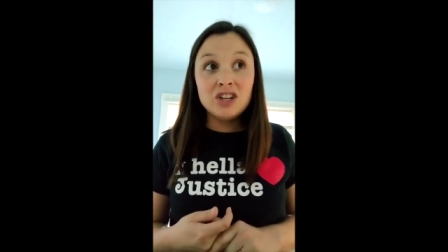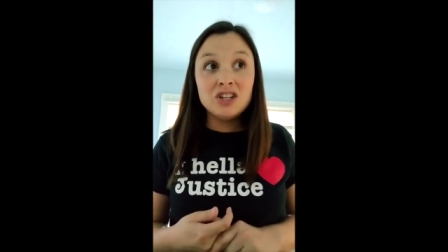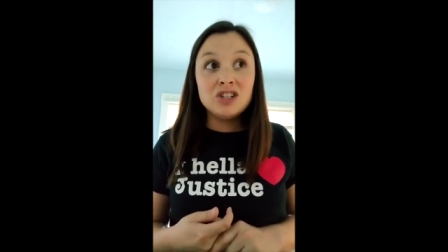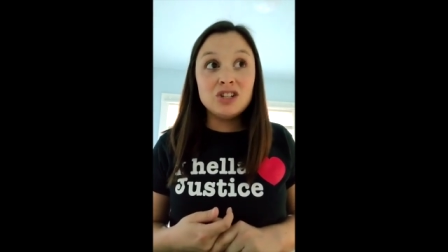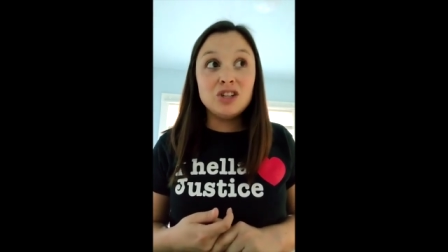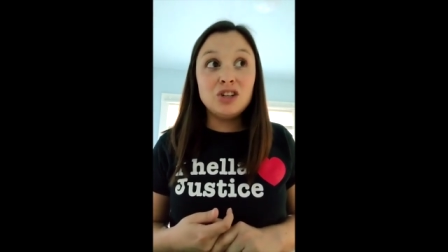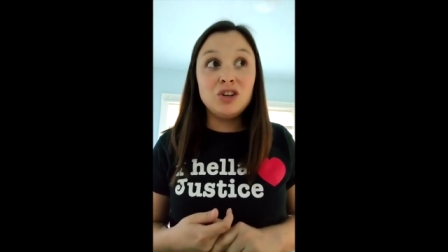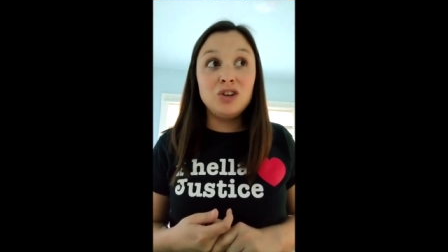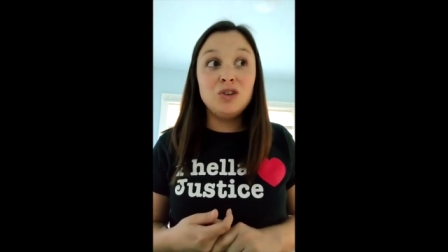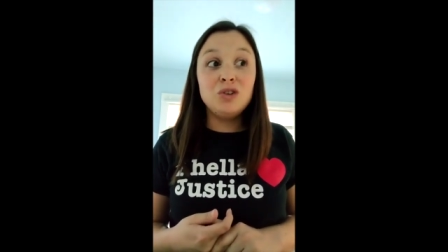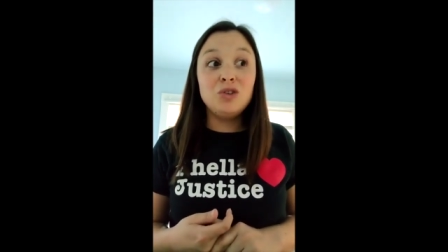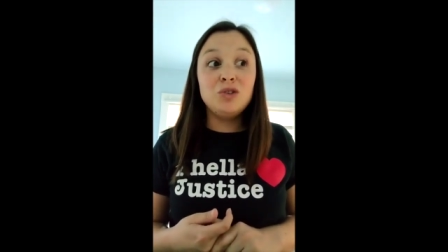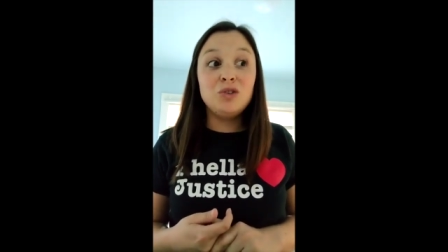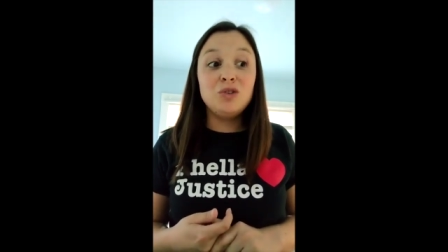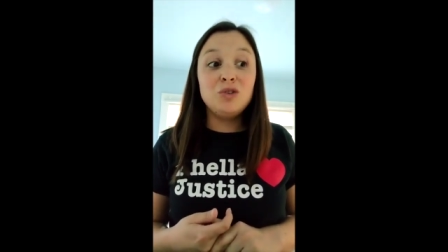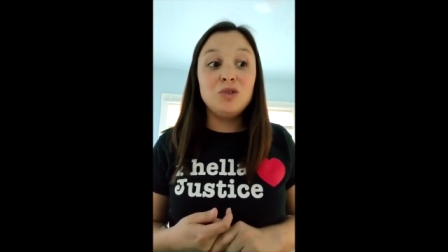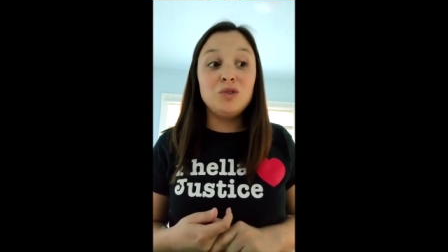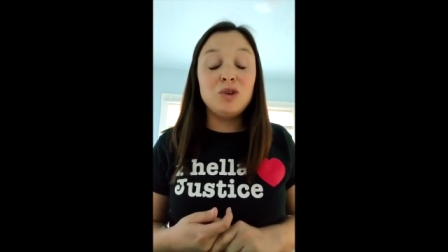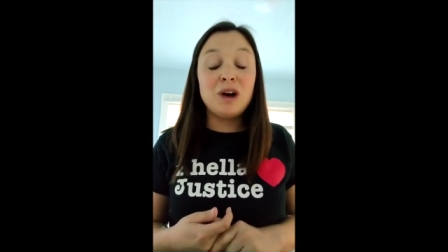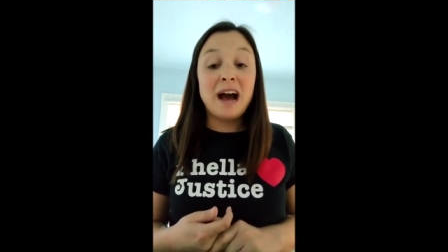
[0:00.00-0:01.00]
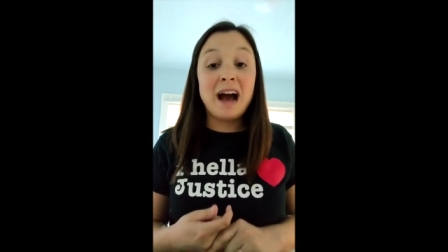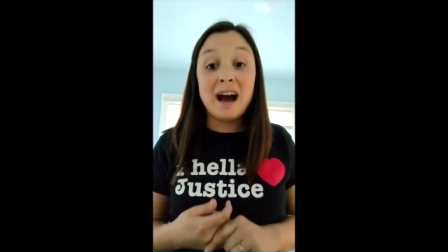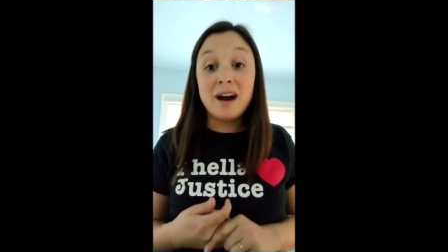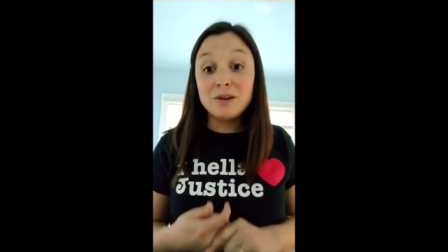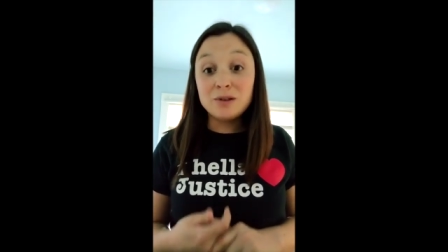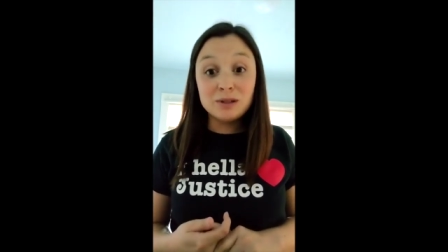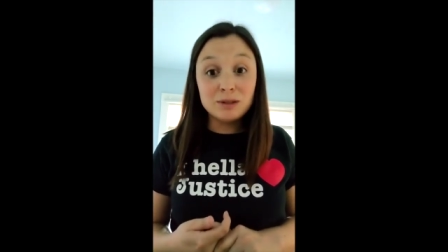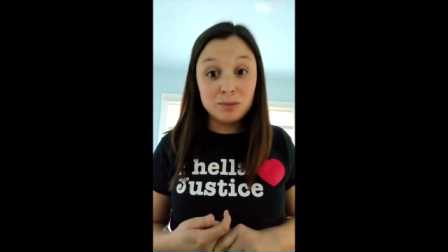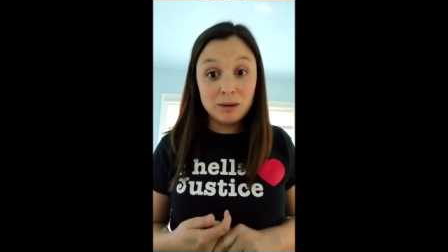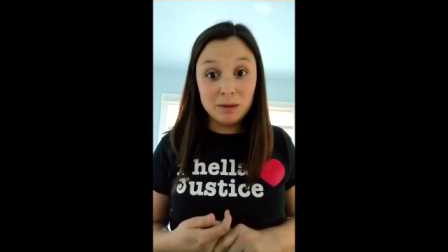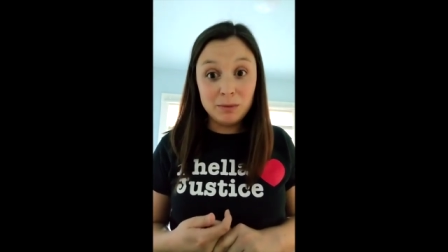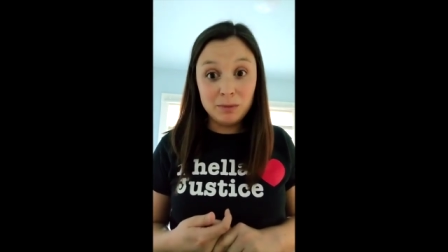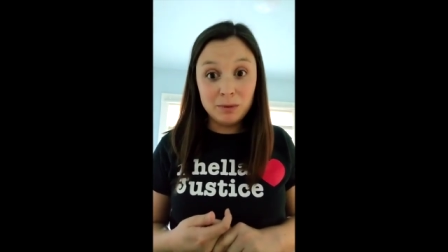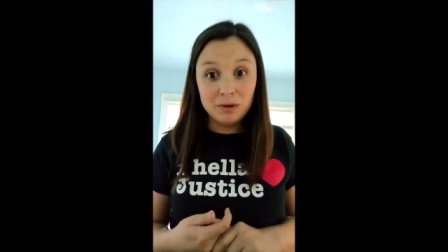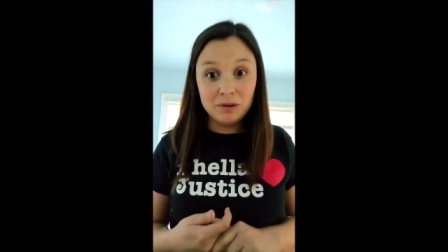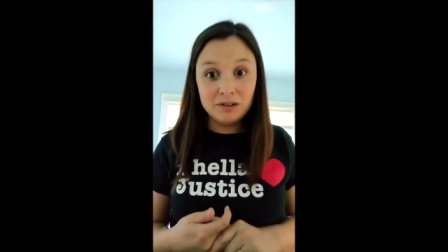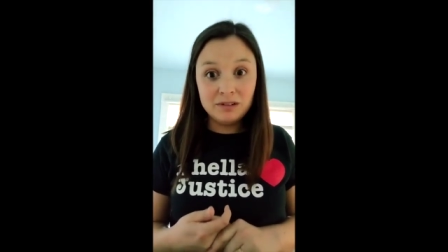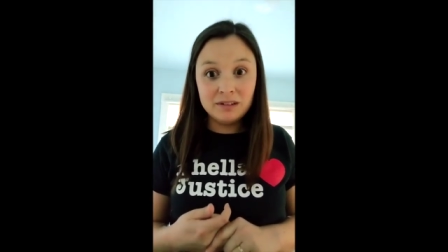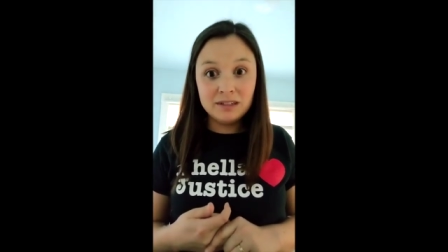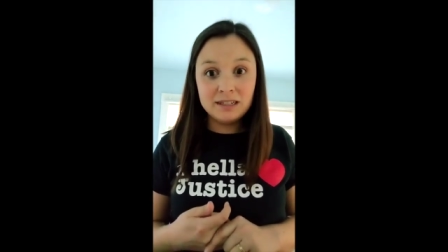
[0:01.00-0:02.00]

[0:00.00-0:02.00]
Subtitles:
to house people,